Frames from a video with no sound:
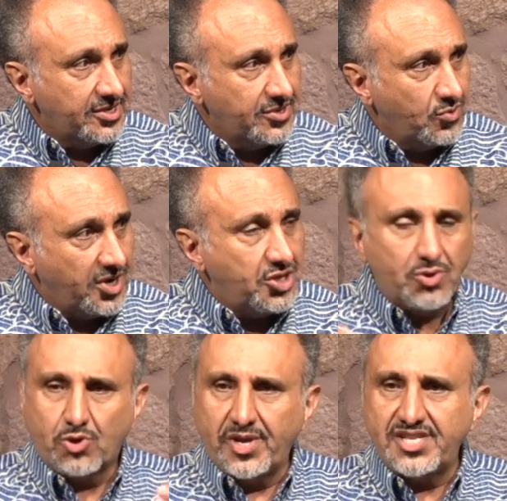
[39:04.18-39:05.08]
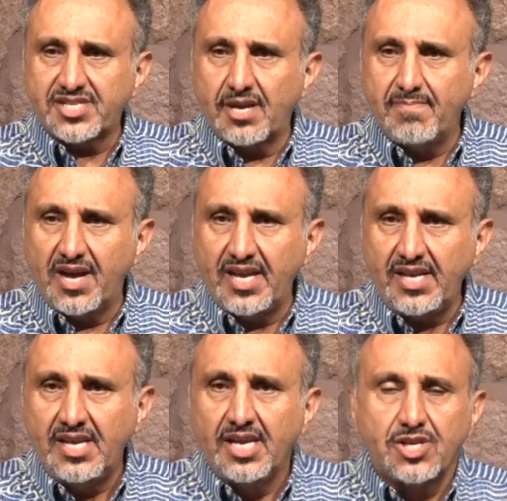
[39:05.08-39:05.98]
when you greet
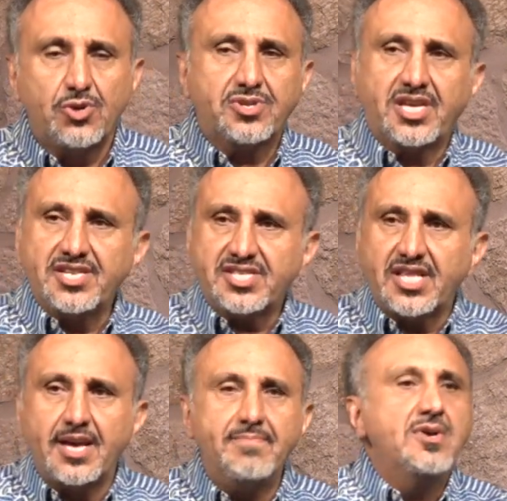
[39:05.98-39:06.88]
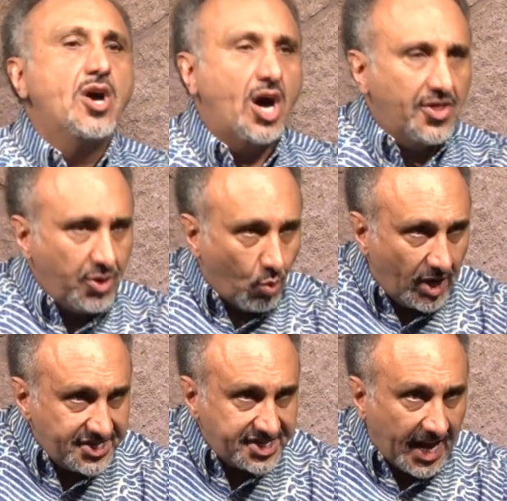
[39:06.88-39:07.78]
somebody, you kiss them on the
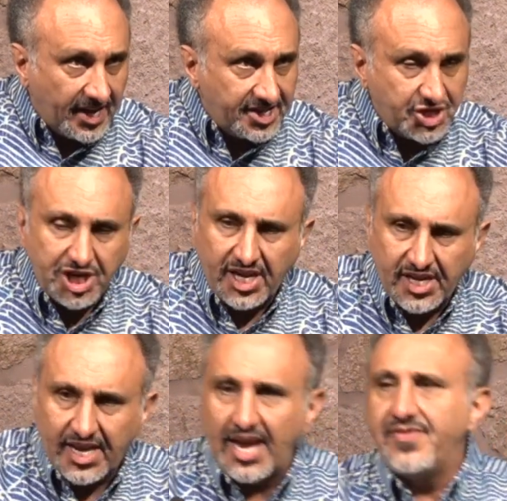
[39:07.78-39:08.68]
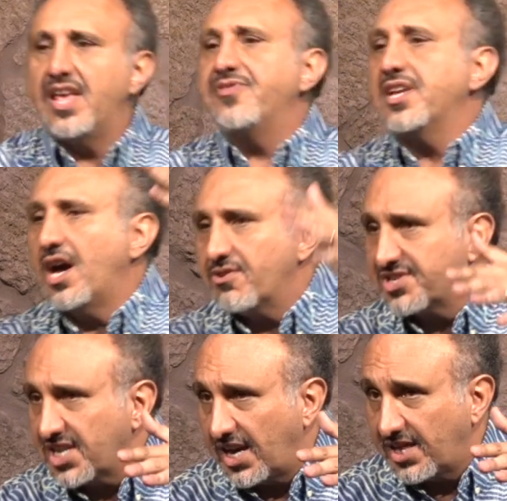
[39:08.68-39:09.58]
one side of the cheek and then the other
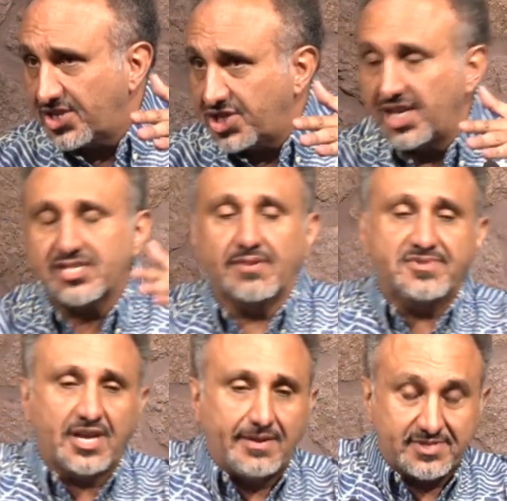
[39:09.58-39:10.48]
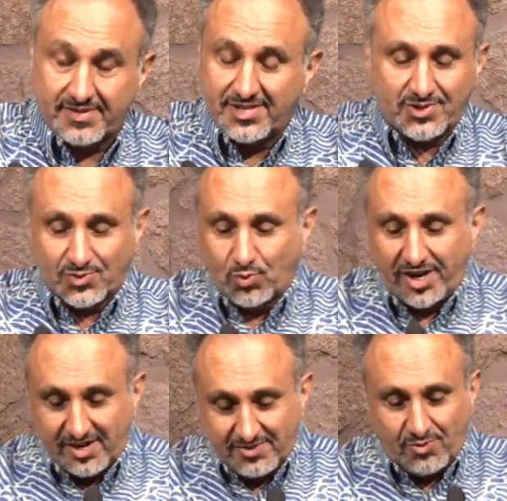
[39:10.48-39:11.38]
side of the cheek. Sometimes, this was
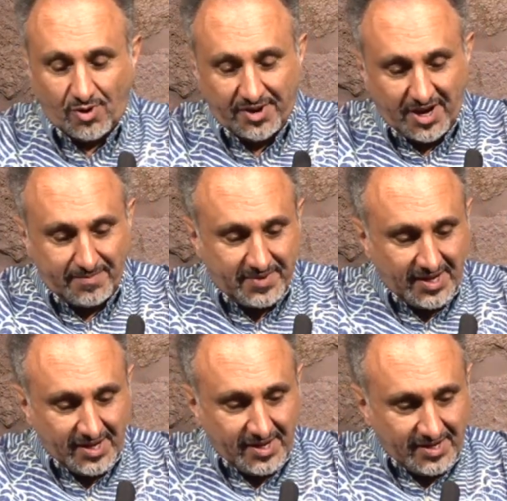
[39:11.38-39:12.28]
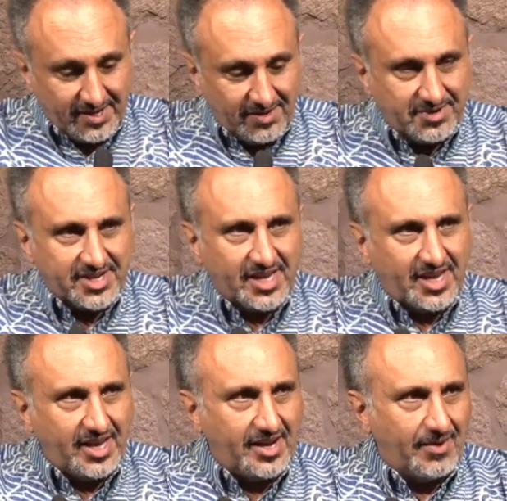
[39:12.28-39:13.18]
weird growing up. You know, as a
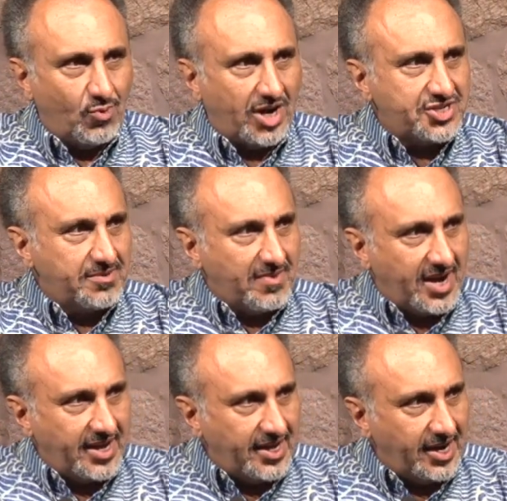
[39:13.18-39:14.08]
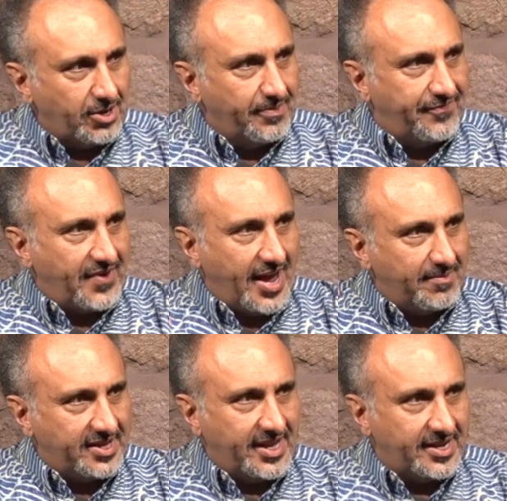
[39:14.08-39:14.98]
kid, I'm watching my Arab
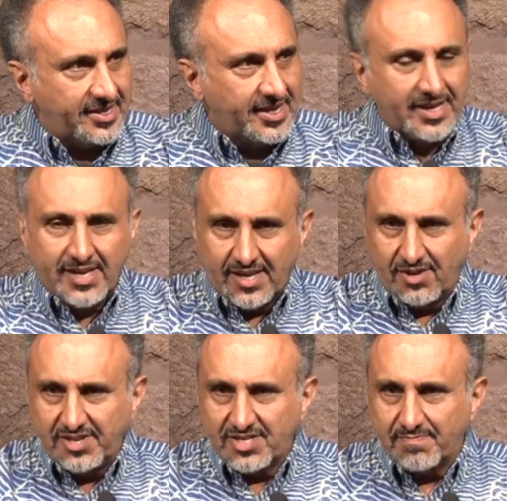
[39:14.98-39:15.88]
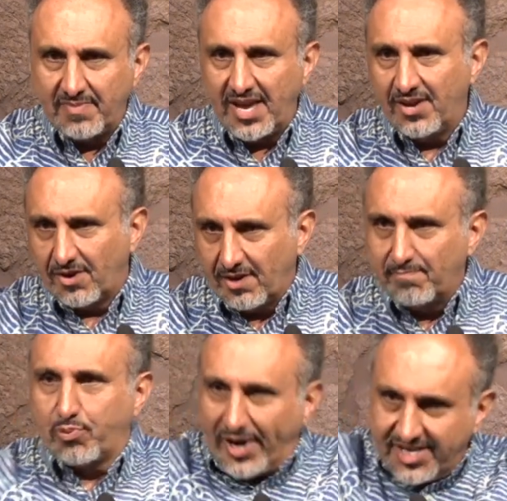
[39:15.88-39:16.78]
family, and, you know, these men are
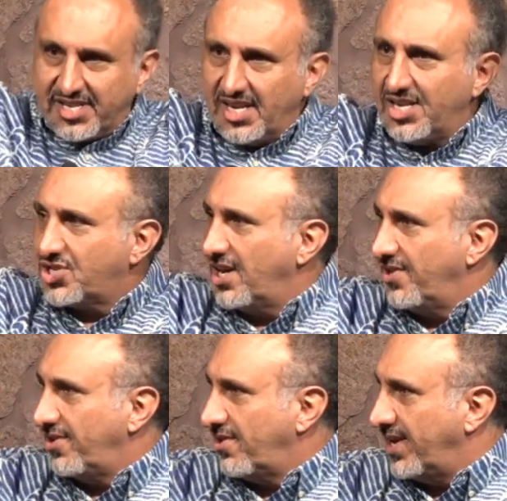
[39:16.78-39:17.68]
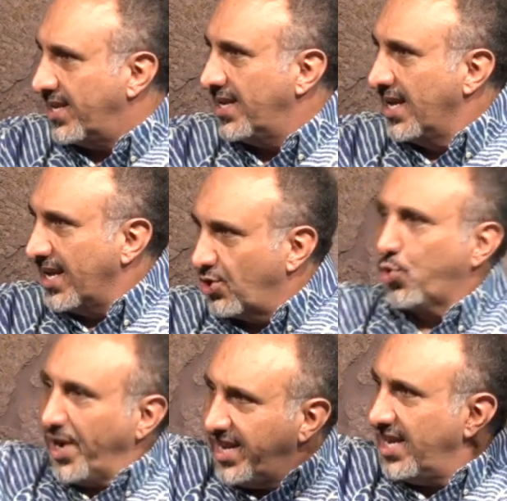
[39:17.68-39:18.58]
embracing each other and
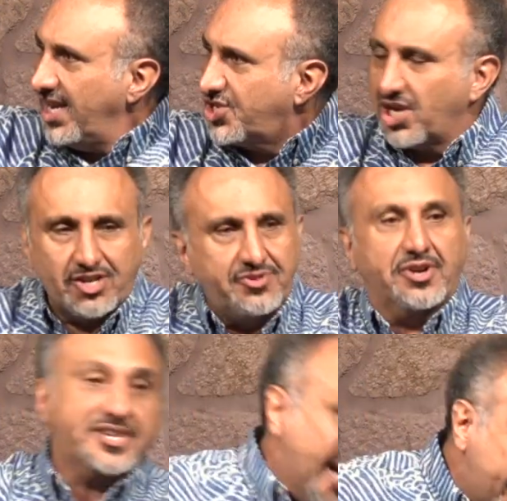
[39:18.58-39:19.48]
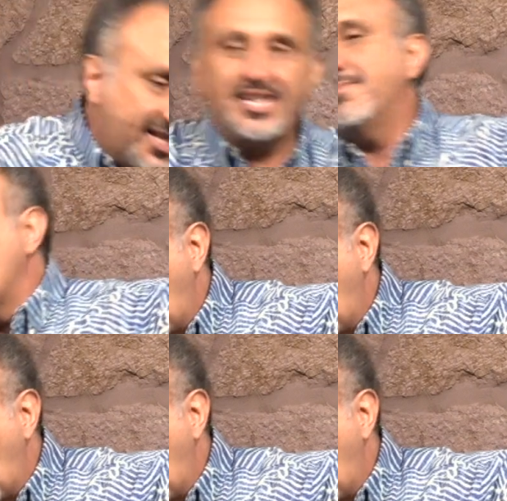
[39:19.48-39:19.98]
greeting each other, and they're kissing.